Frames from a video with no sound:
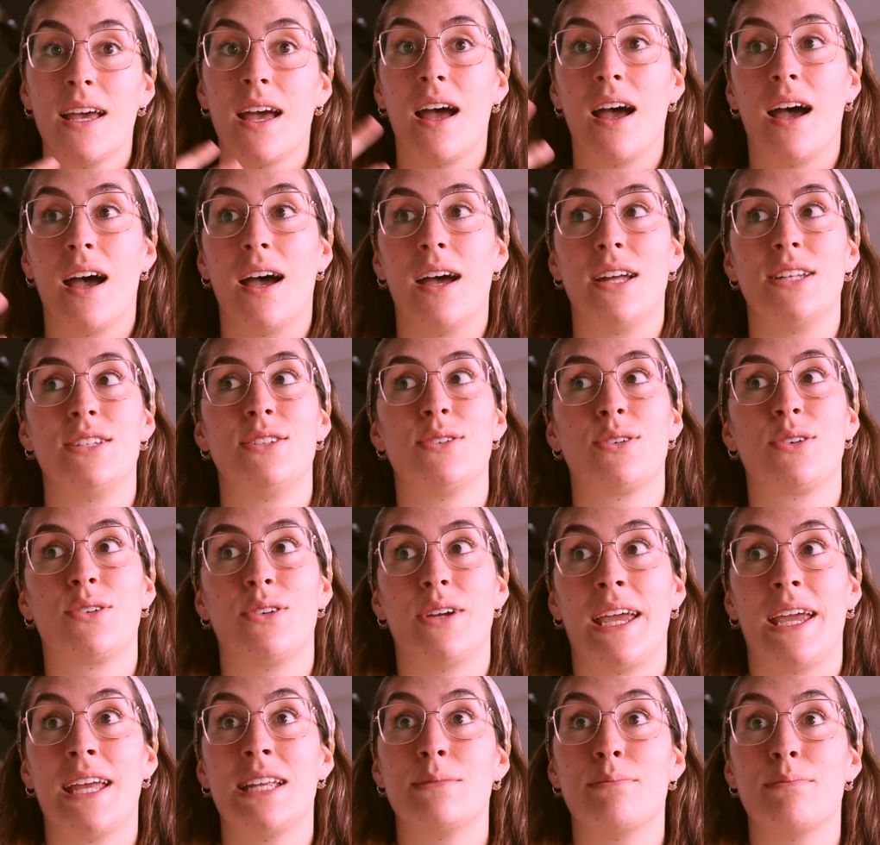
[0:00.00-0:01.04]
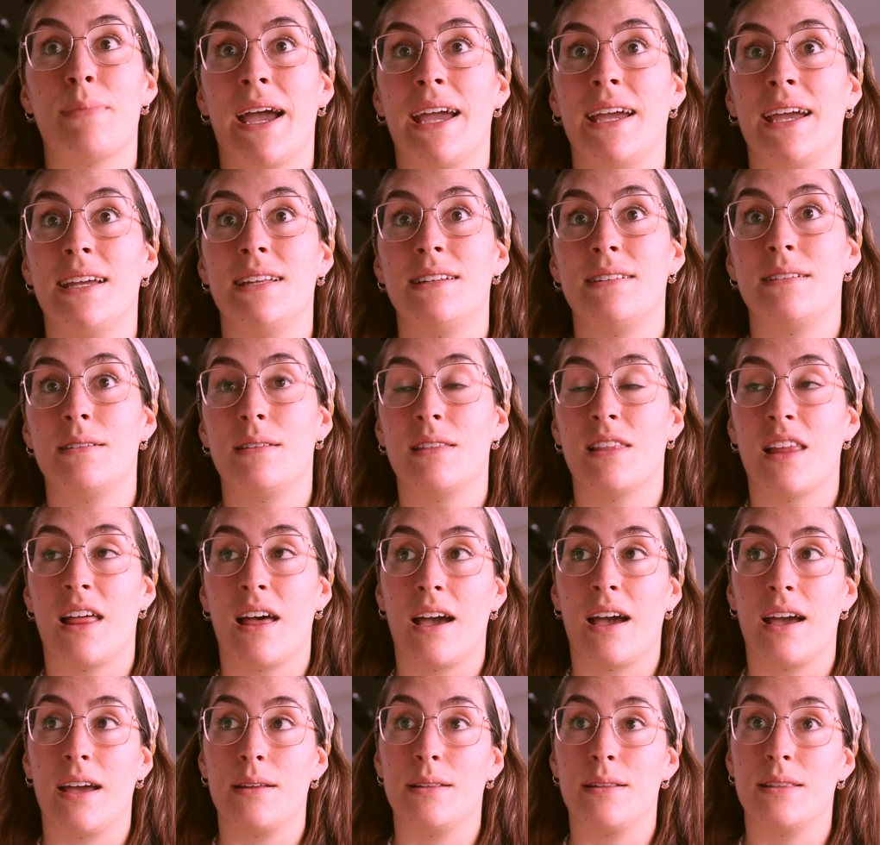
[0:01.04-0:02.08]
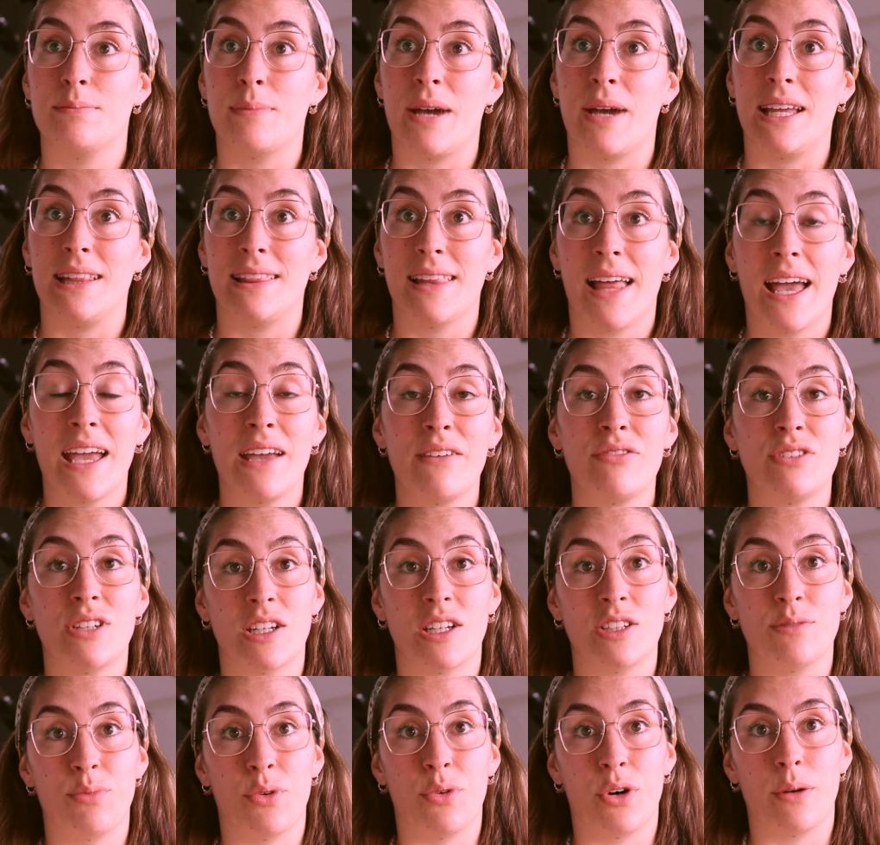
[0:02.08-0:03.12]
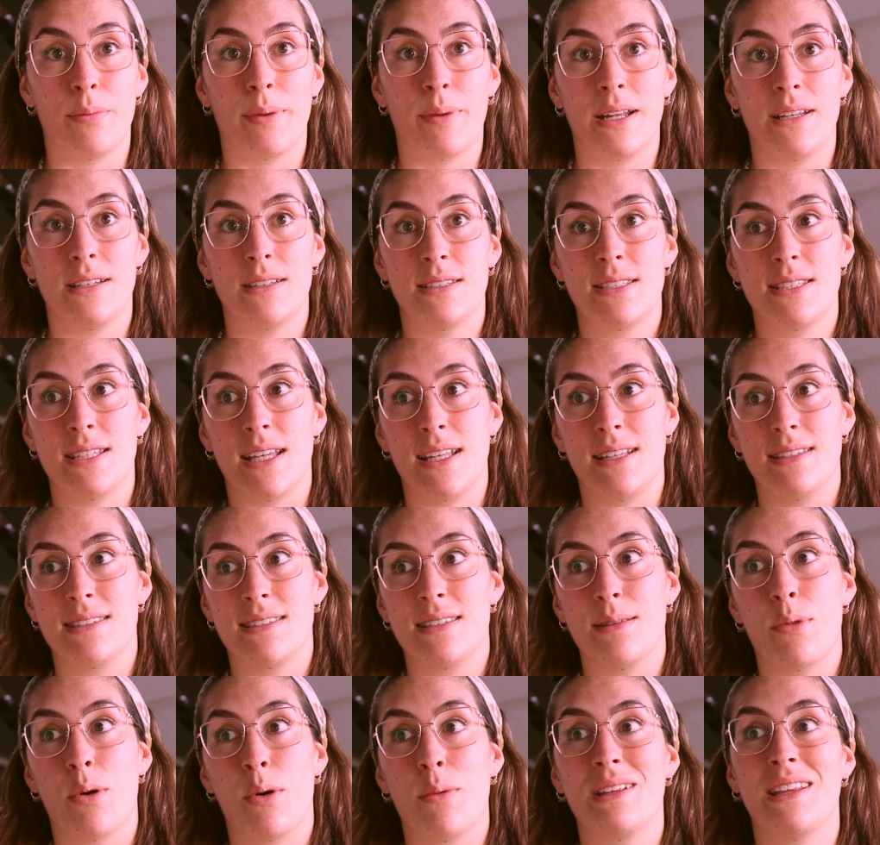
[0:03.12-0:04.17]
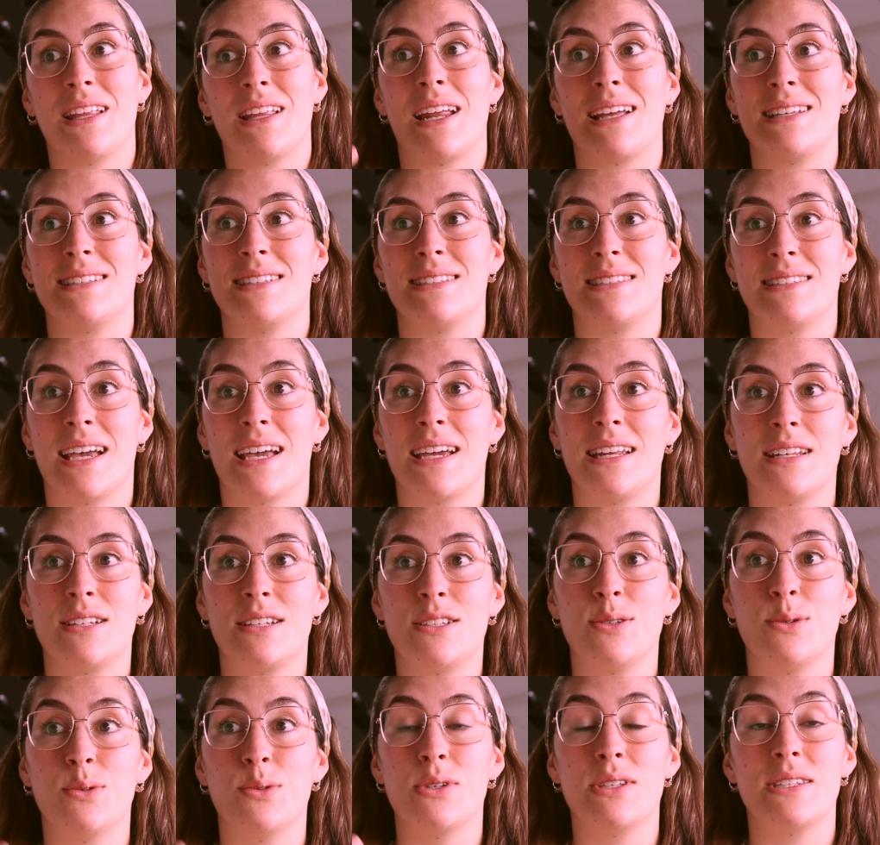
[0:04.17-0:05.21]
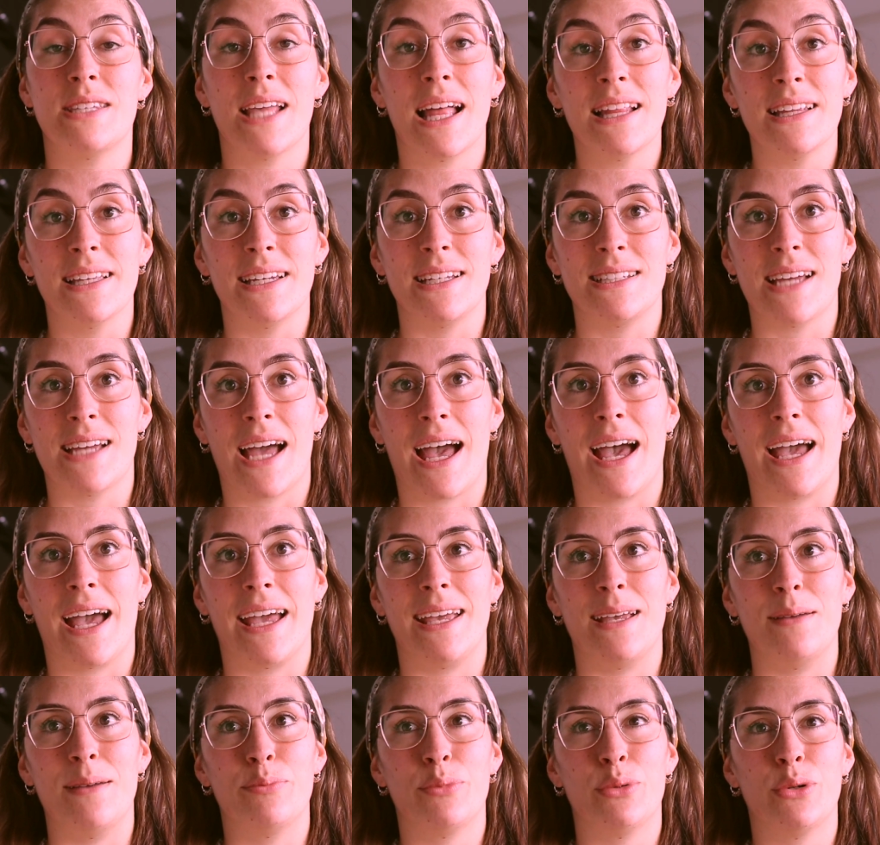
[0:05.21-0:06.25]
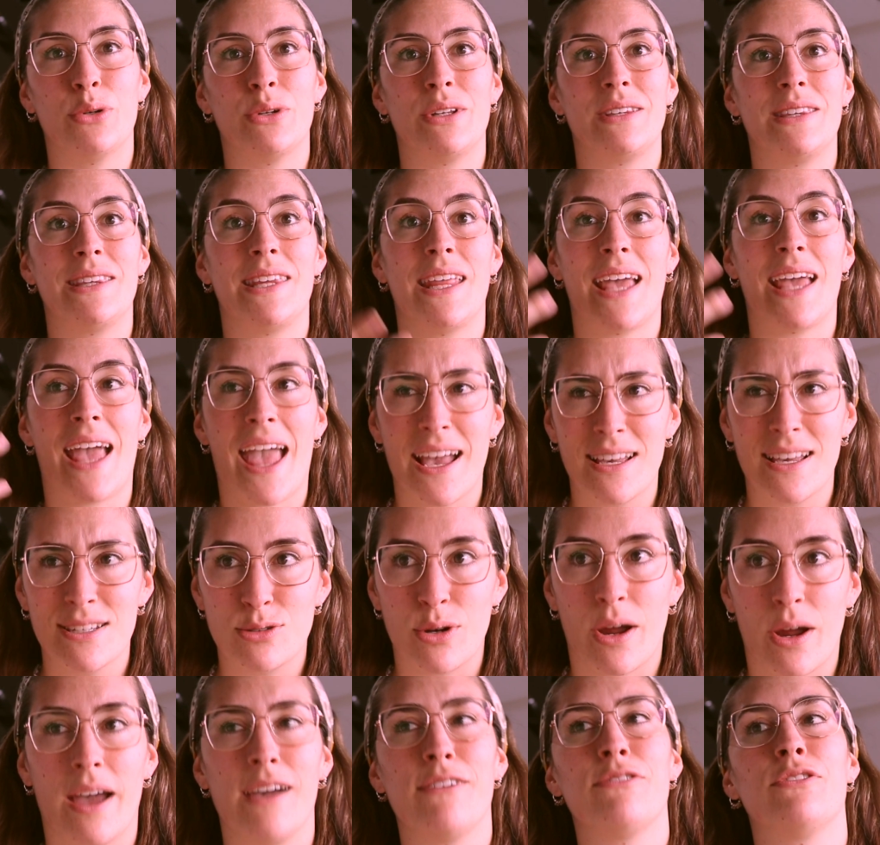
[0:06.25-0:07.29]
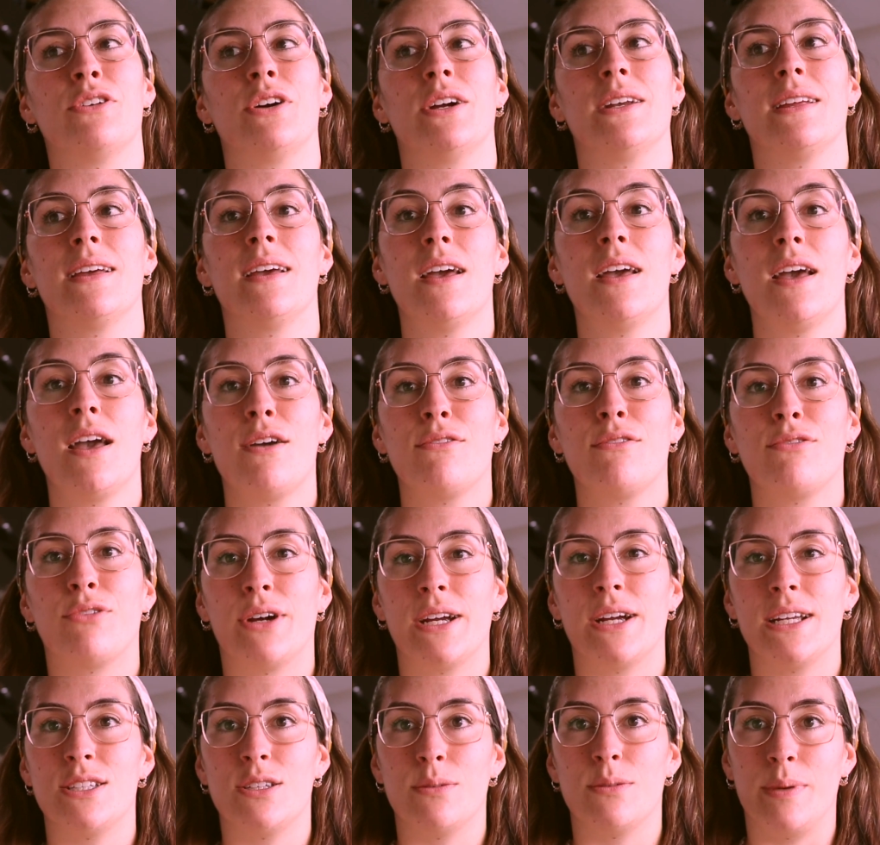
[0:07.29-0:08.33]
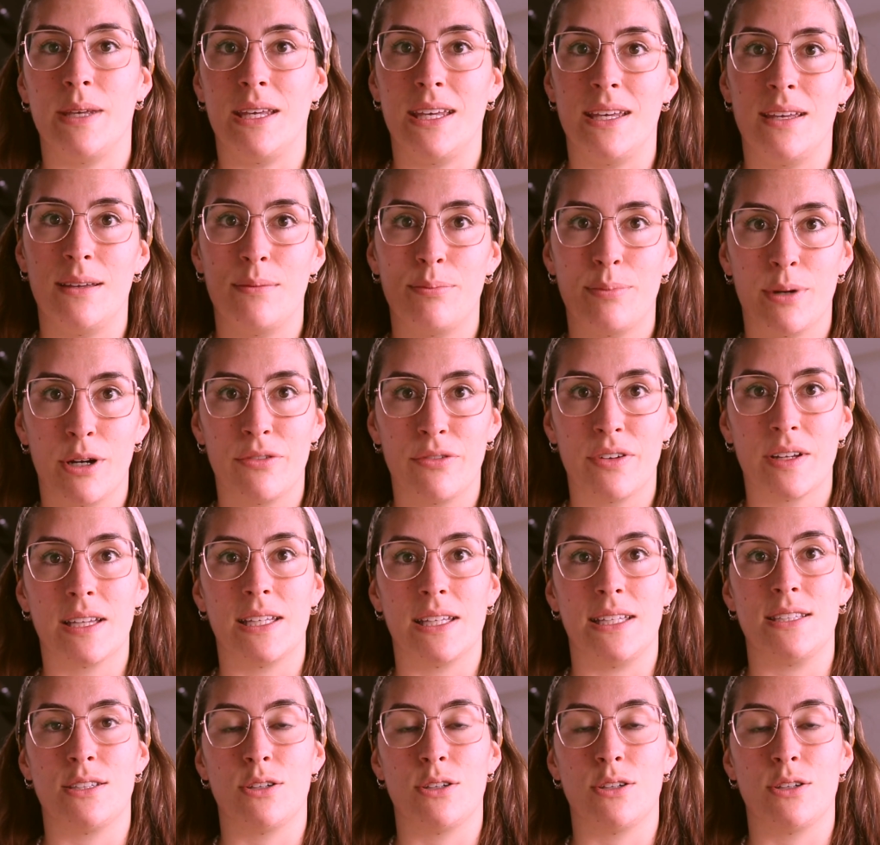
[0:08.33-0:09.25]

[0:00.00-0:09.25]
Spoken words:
to create my life dashboard, but since the moment that I decided to sell it, I put extra effort for it to be perfectly.